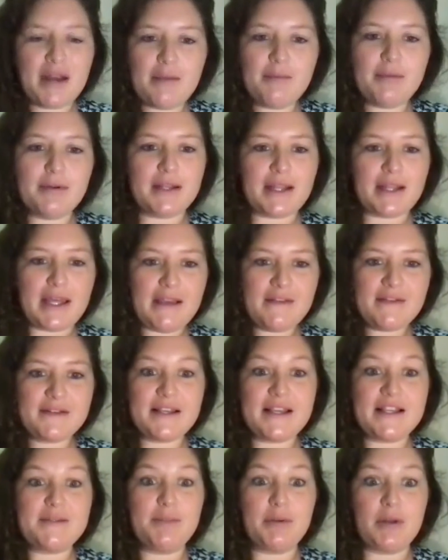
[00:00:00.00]
beliefs,
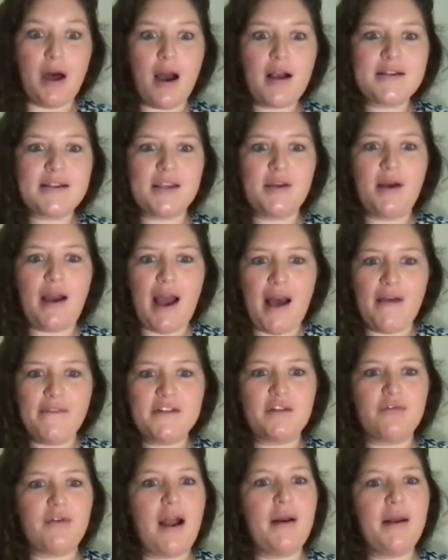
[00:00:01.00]
these blocks that you have
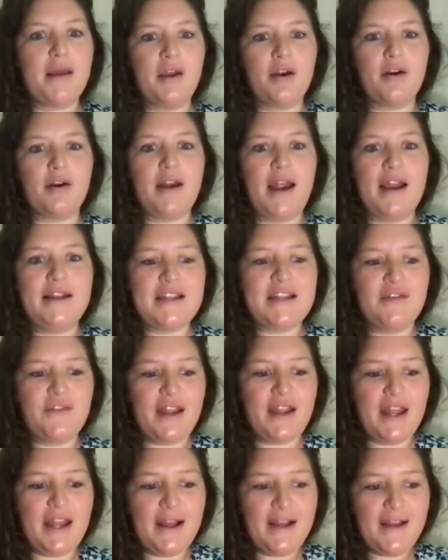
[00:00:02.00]
surrounding your
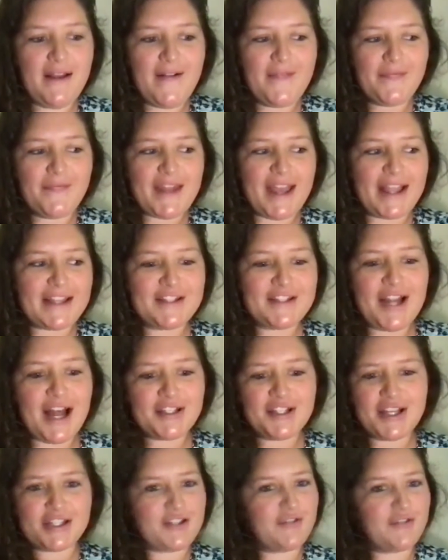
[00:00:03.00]
creativity. It's
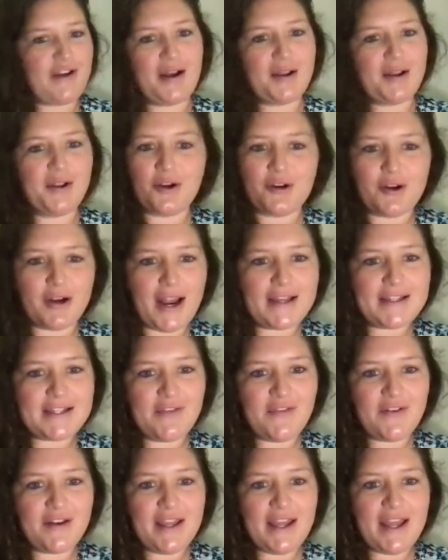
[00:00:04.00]
not just surrounding your
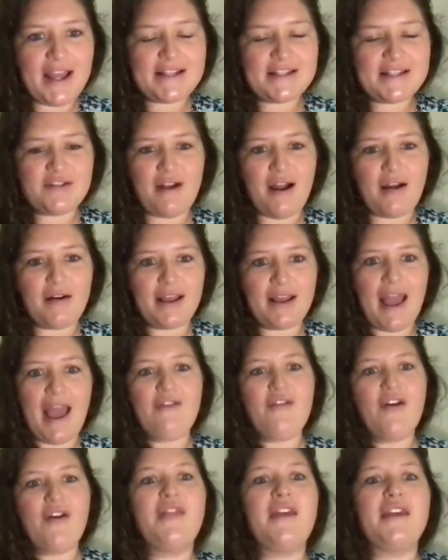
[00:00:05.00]
creativity, it's surrounding
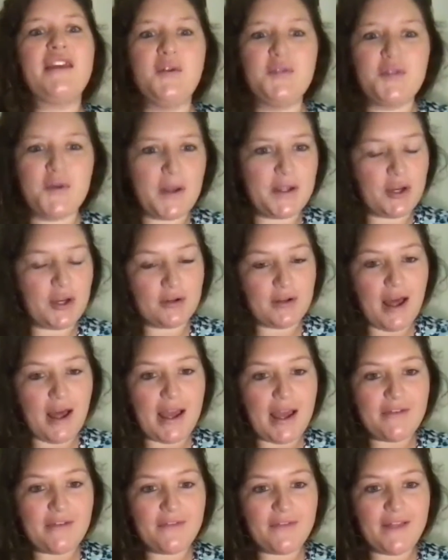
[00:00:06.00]
everything you do in your
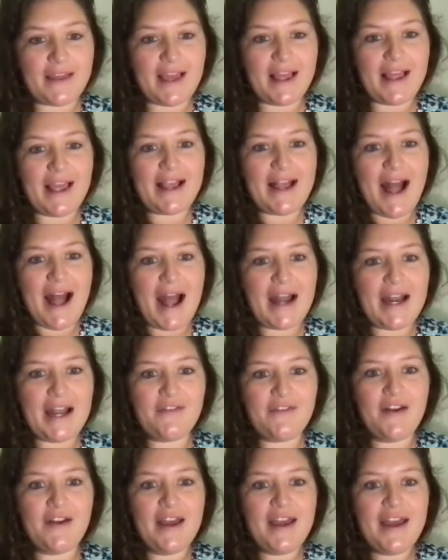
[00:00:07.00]
life. Like it
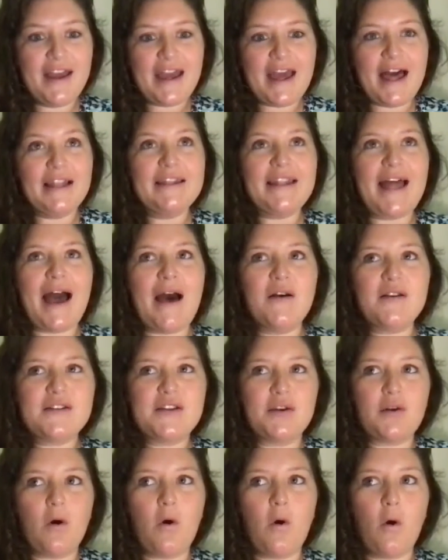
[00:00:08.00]
kind of allows
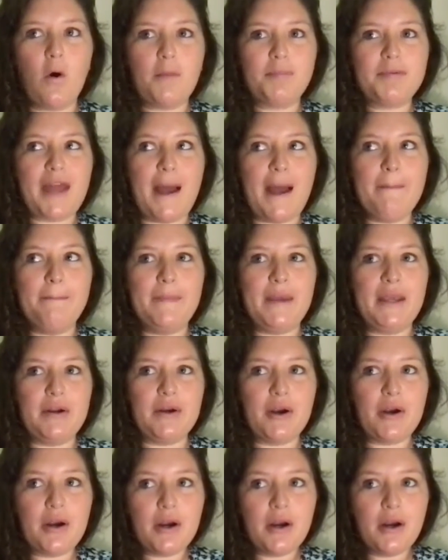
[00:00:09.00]
you to hold up that
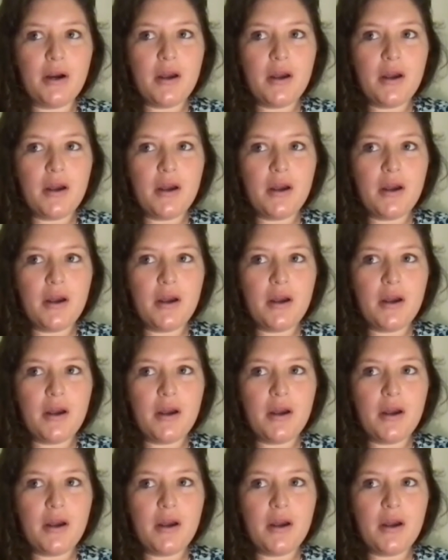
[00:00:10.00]
mirror